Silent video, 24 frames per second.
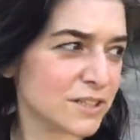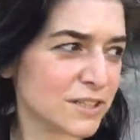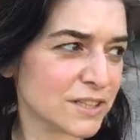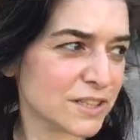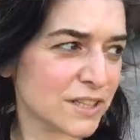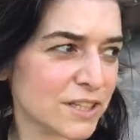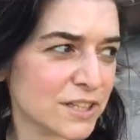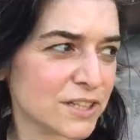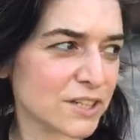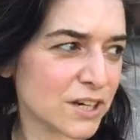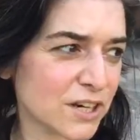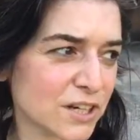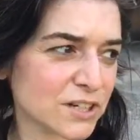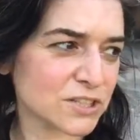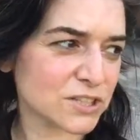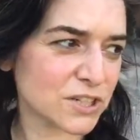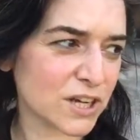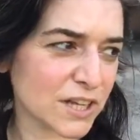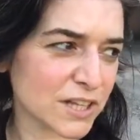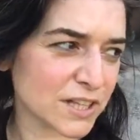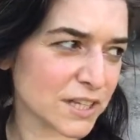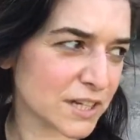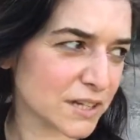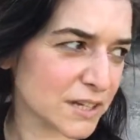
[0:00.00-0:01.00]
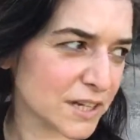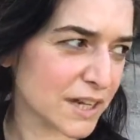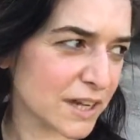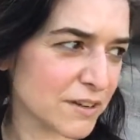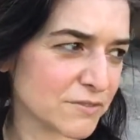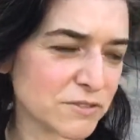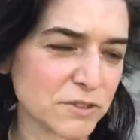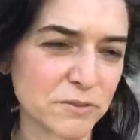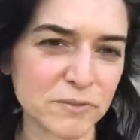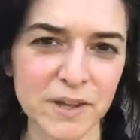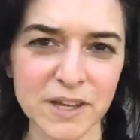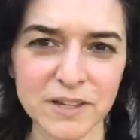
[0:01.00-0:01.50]
and dark chocolate. I'm gonna
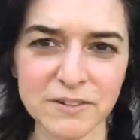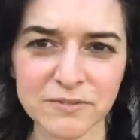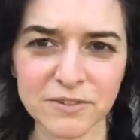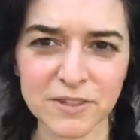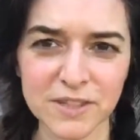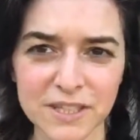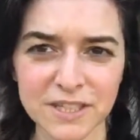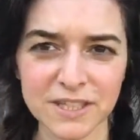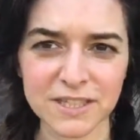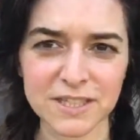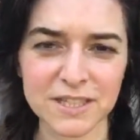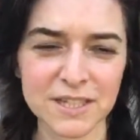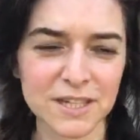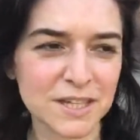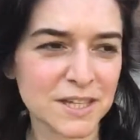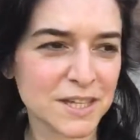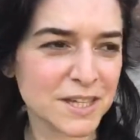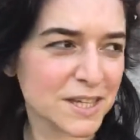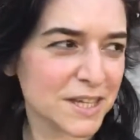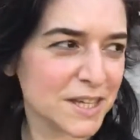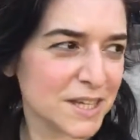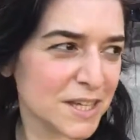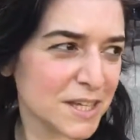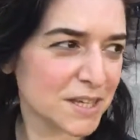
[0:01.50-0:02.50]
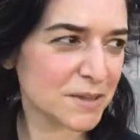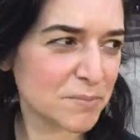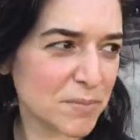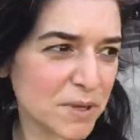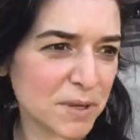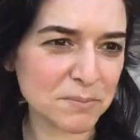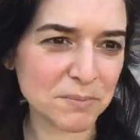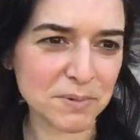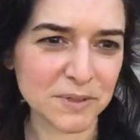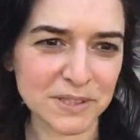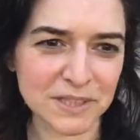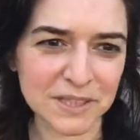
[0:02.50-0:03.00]
have to wait for these
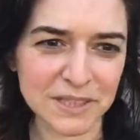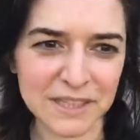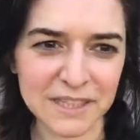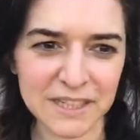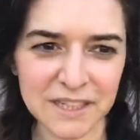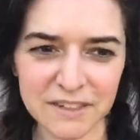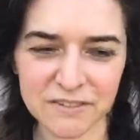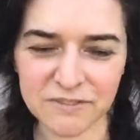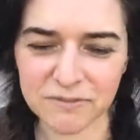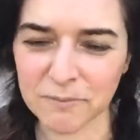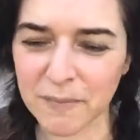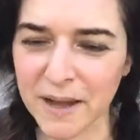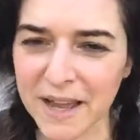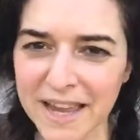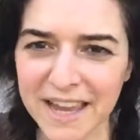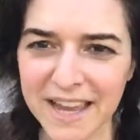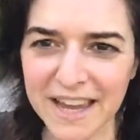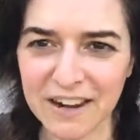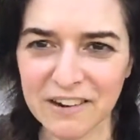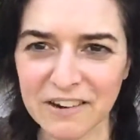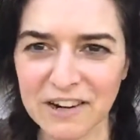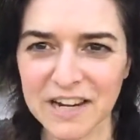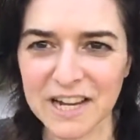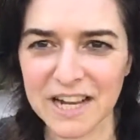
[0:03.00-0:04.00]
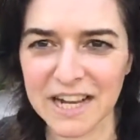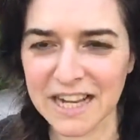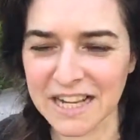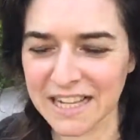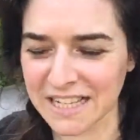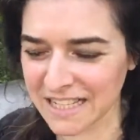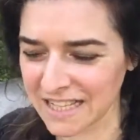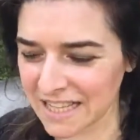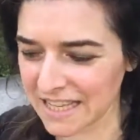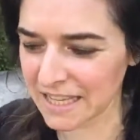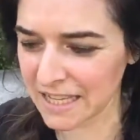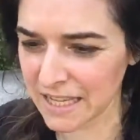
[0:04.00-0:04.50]
people to leave my area
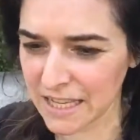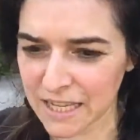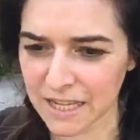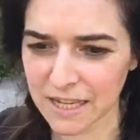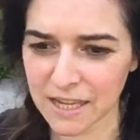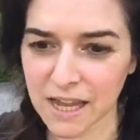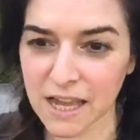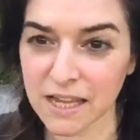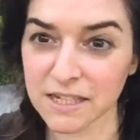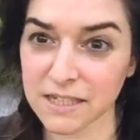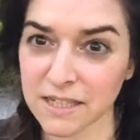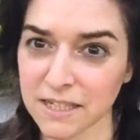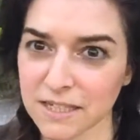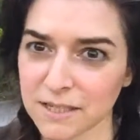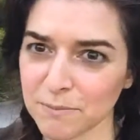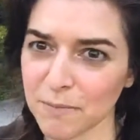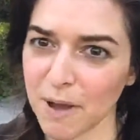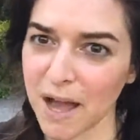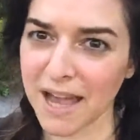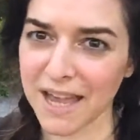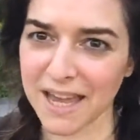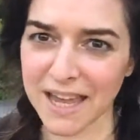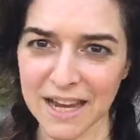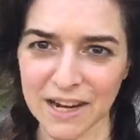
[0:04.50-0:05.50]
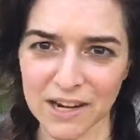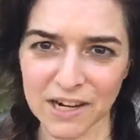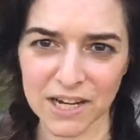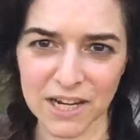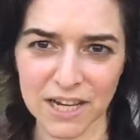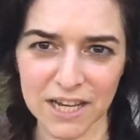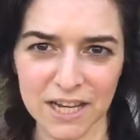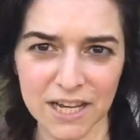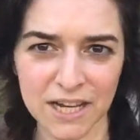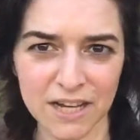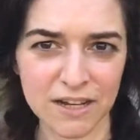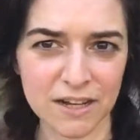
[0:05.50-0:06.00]
because it's my
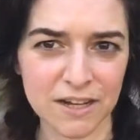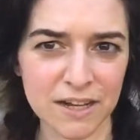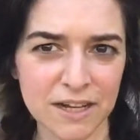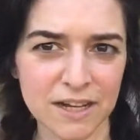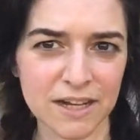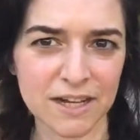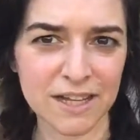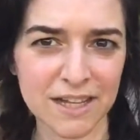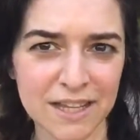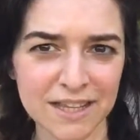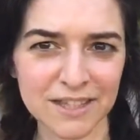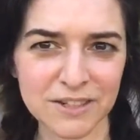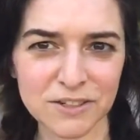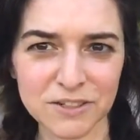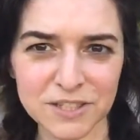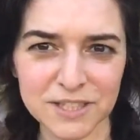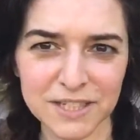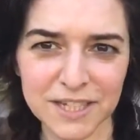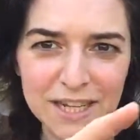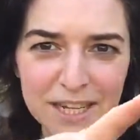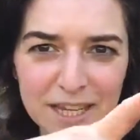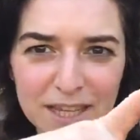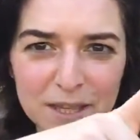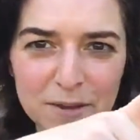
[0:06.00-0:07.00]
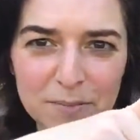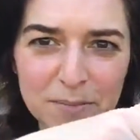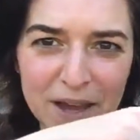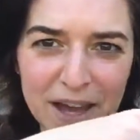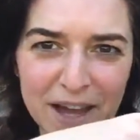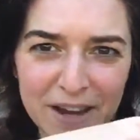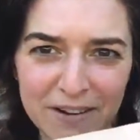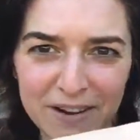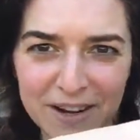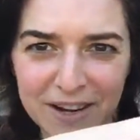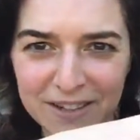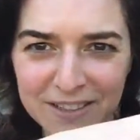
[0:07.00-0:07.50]
area. There's Nick in the
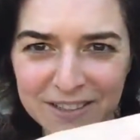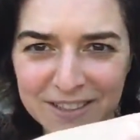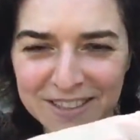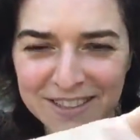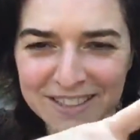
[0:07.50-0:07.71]
background.